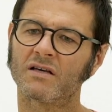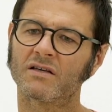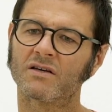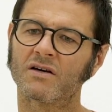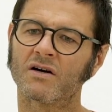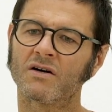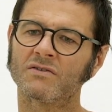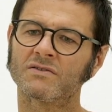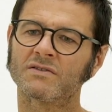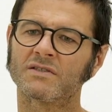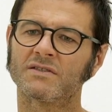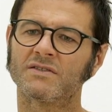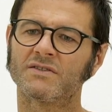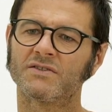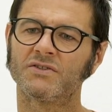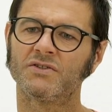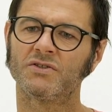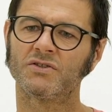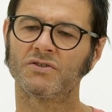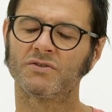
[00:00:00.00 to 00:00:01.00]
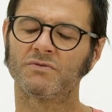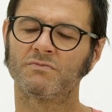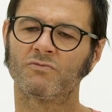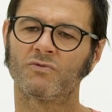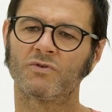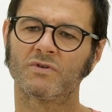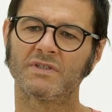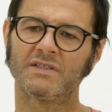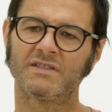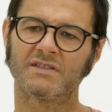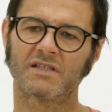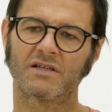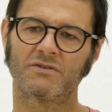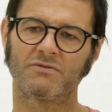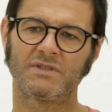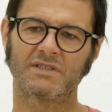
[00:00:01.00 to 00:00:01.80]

can't assume what is the